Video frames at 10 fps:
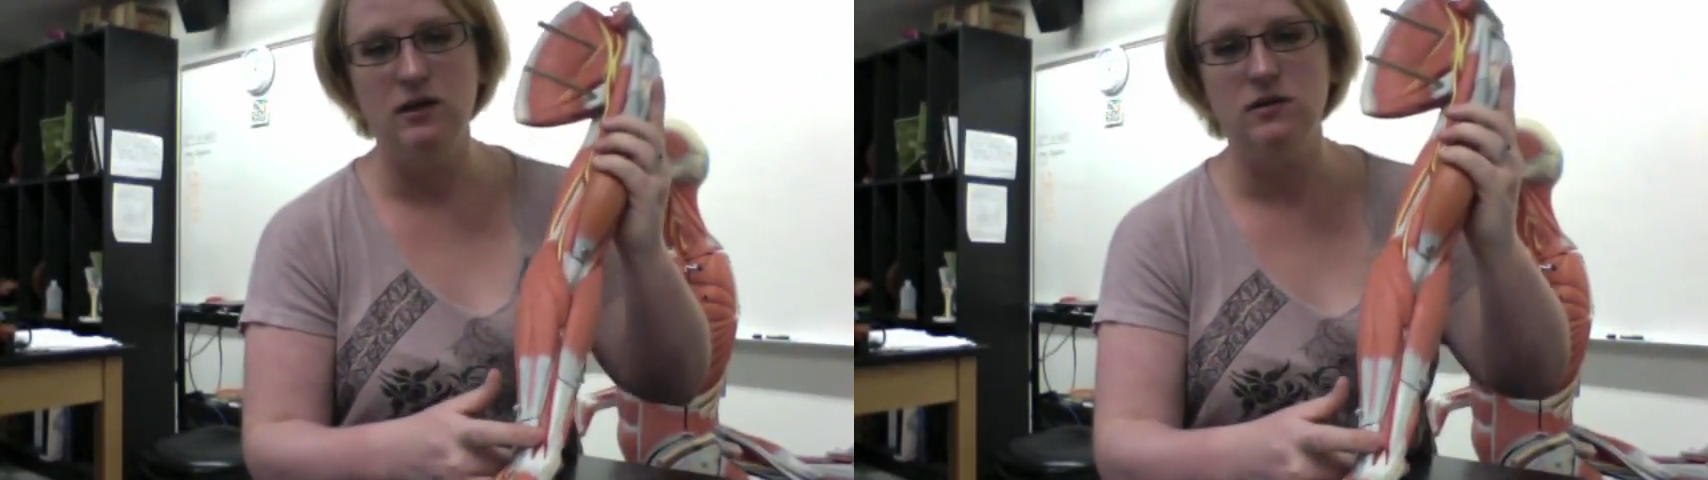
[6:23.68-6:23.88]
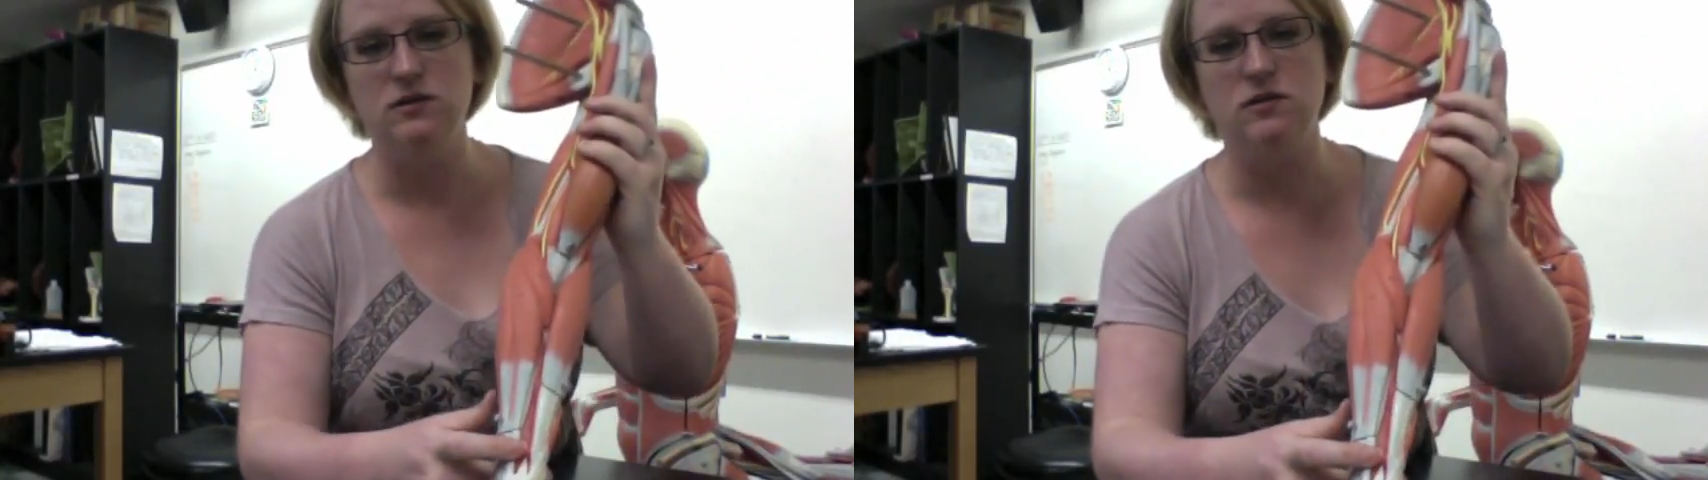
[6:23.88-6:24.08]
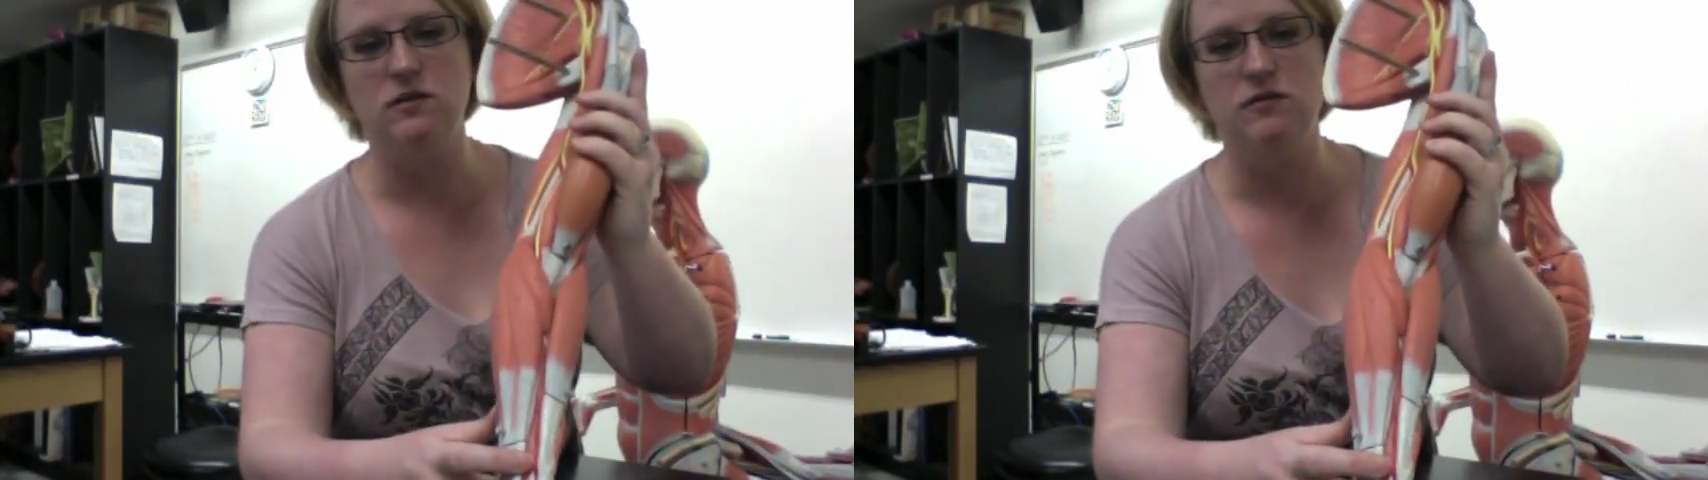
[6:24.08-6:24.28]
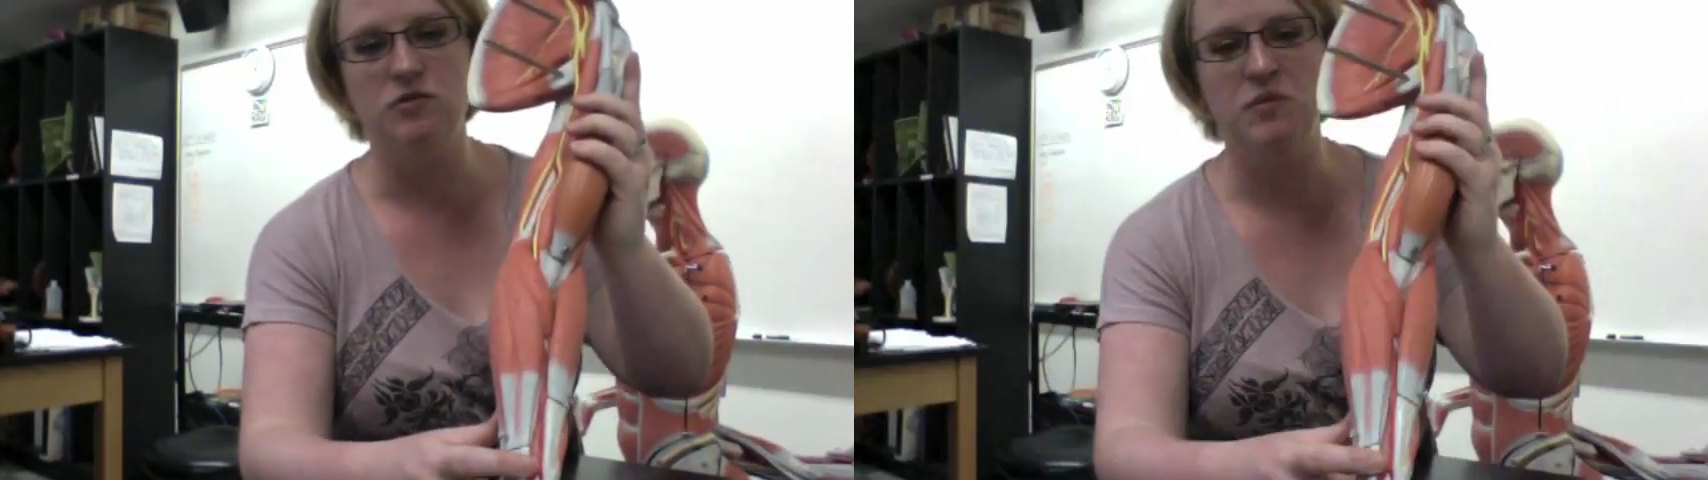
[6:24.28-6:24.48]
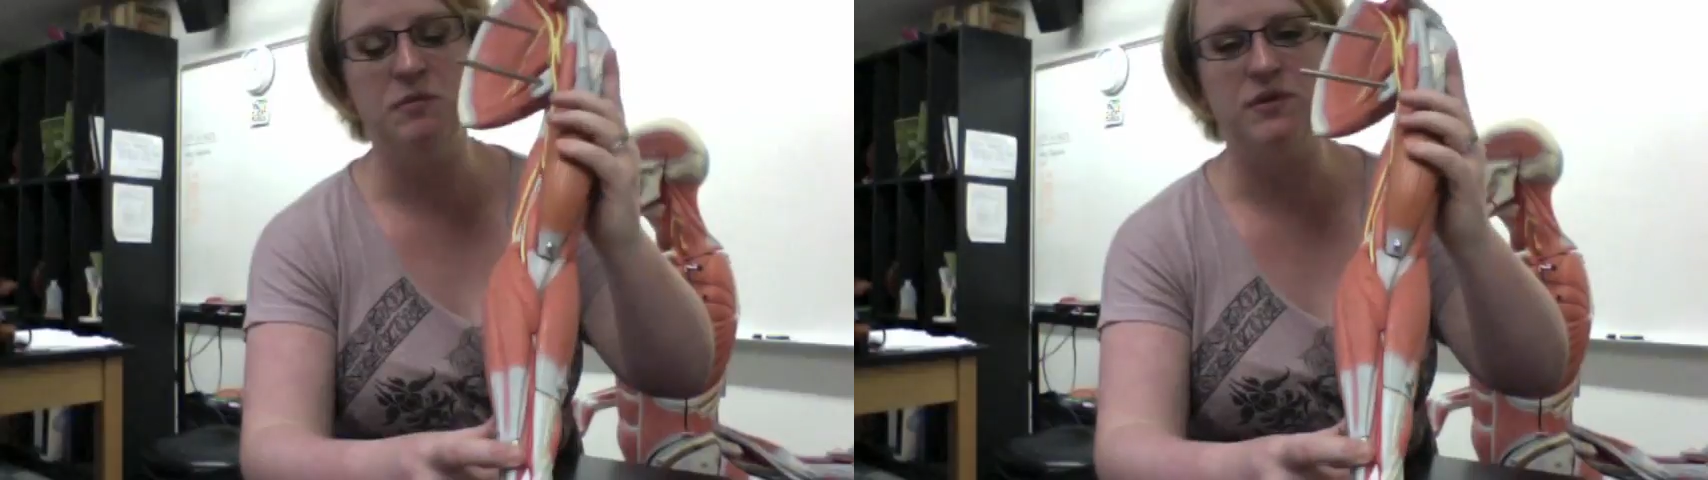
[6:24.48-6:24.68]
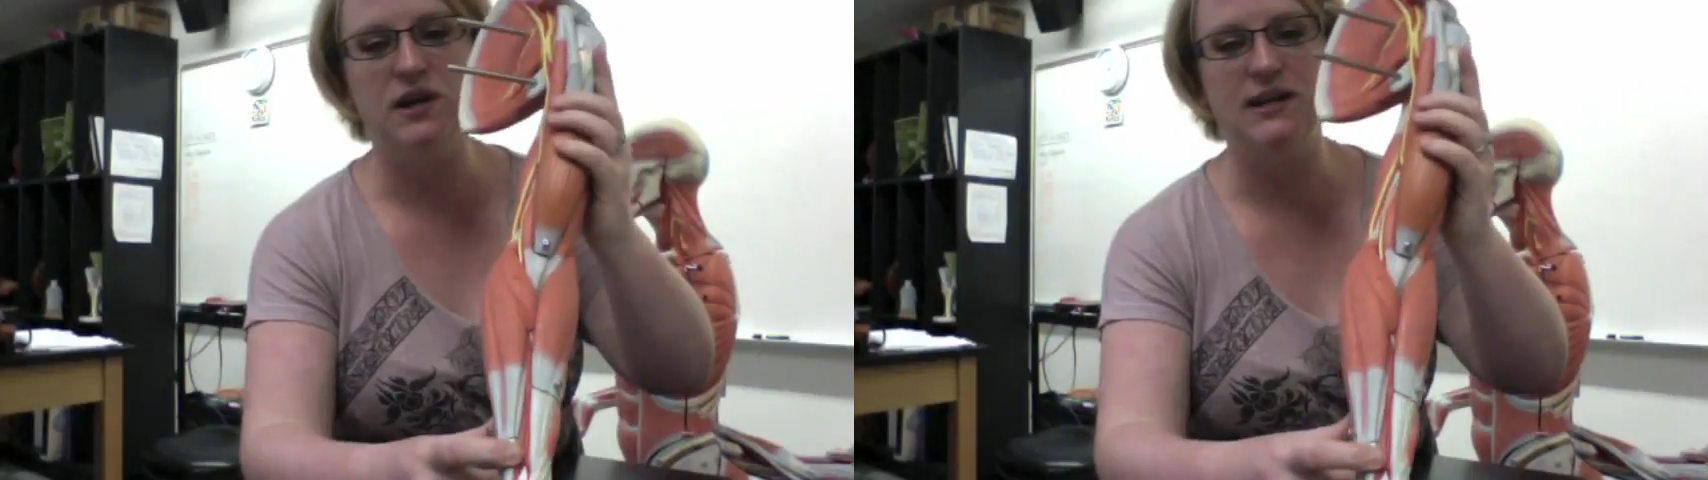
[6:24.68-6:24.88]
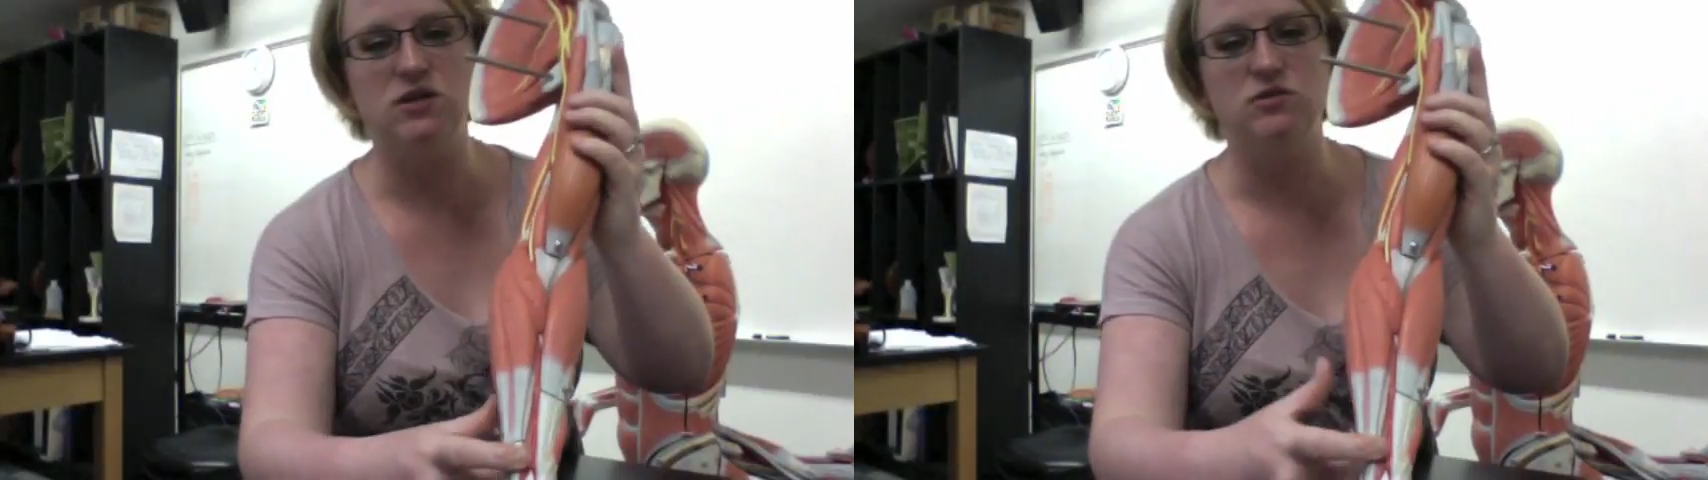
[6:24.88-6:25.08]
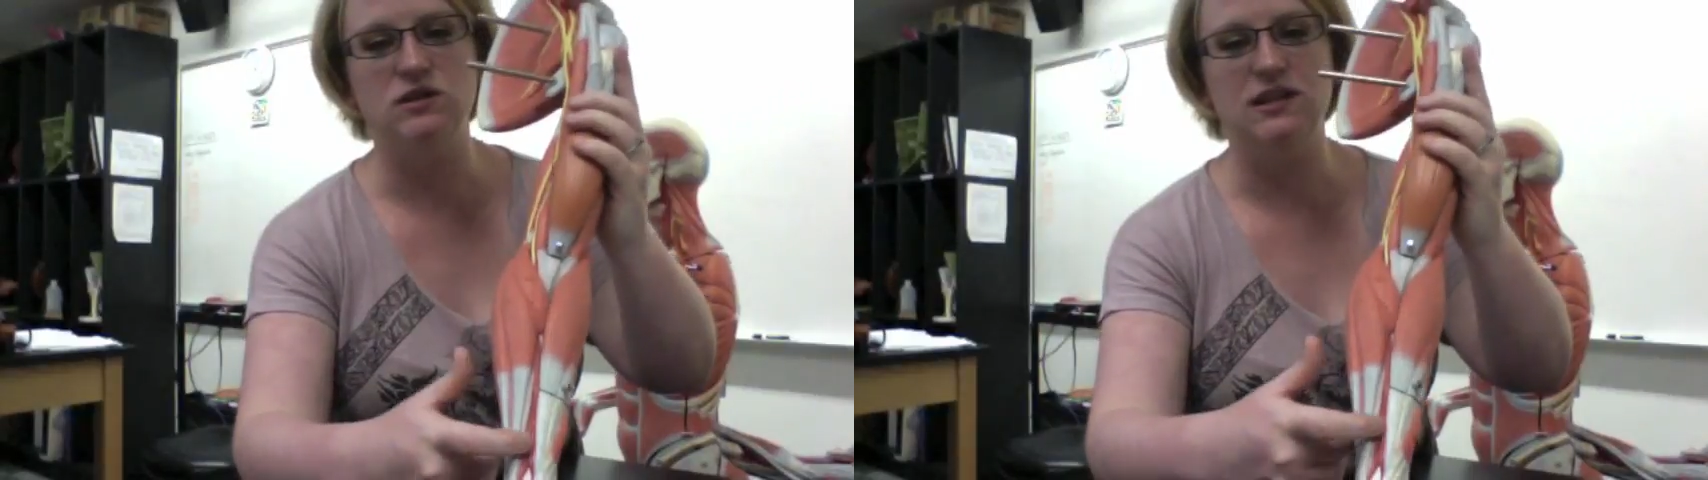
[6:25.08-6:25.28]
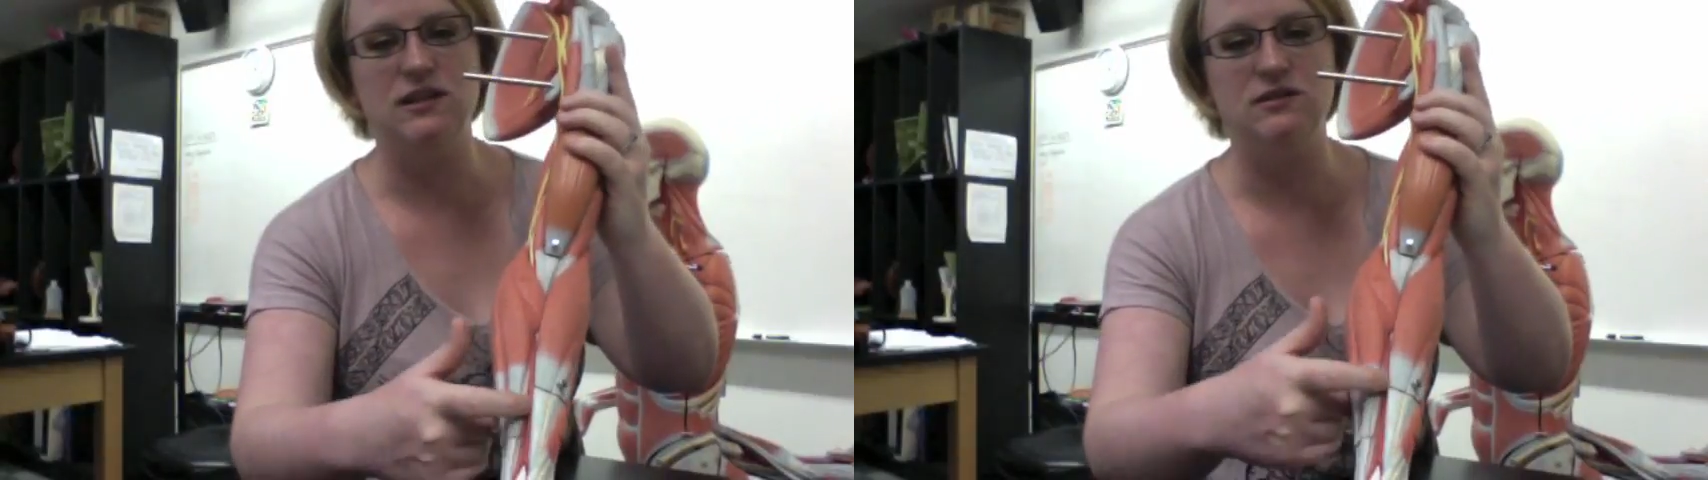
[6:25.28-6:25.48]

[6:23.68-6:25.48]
So remember, I told you that